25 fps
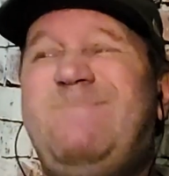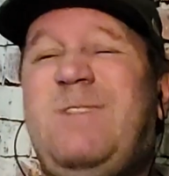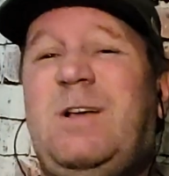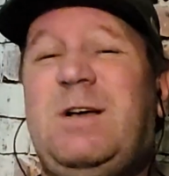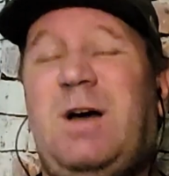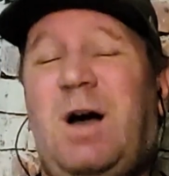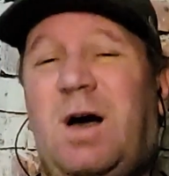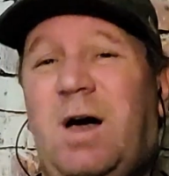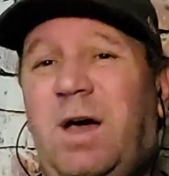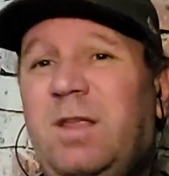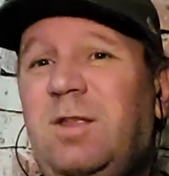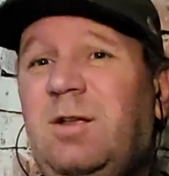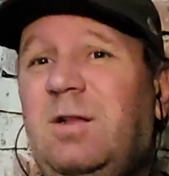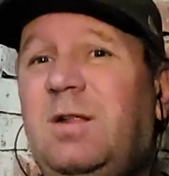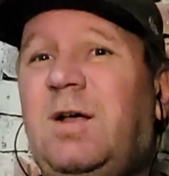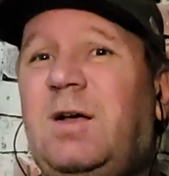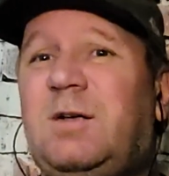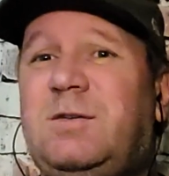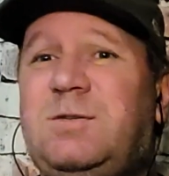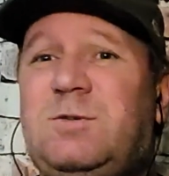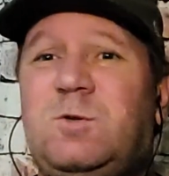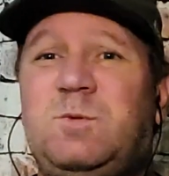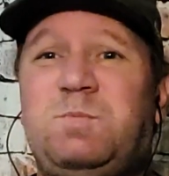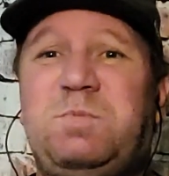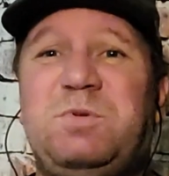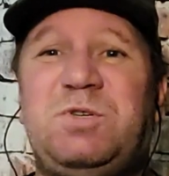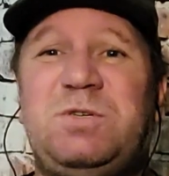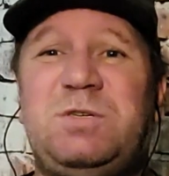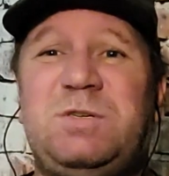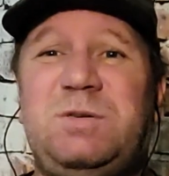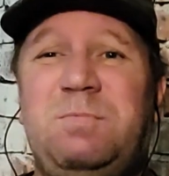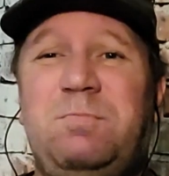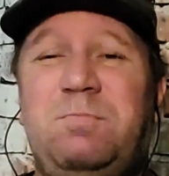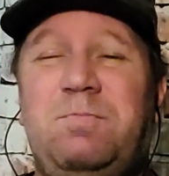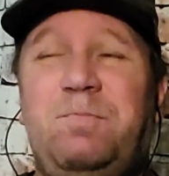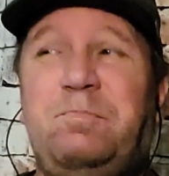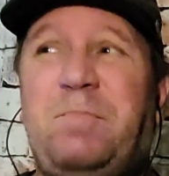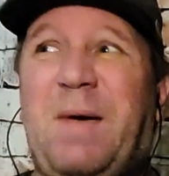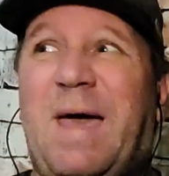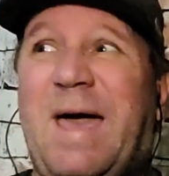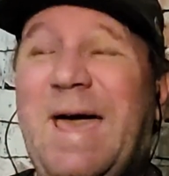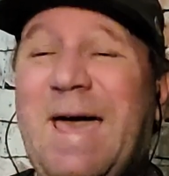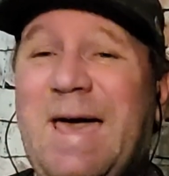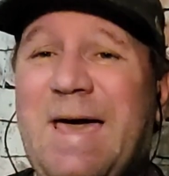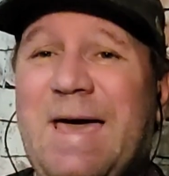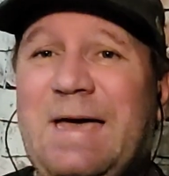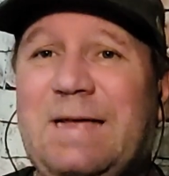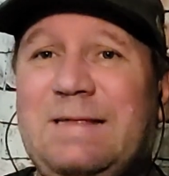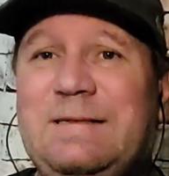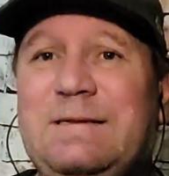kind of like suspiciously
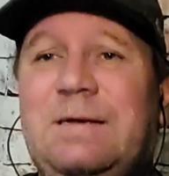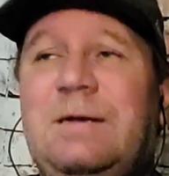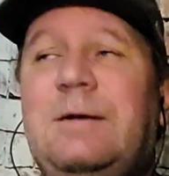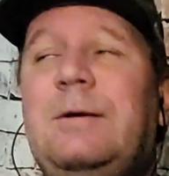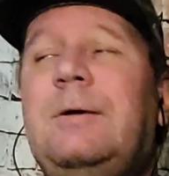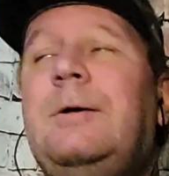bad.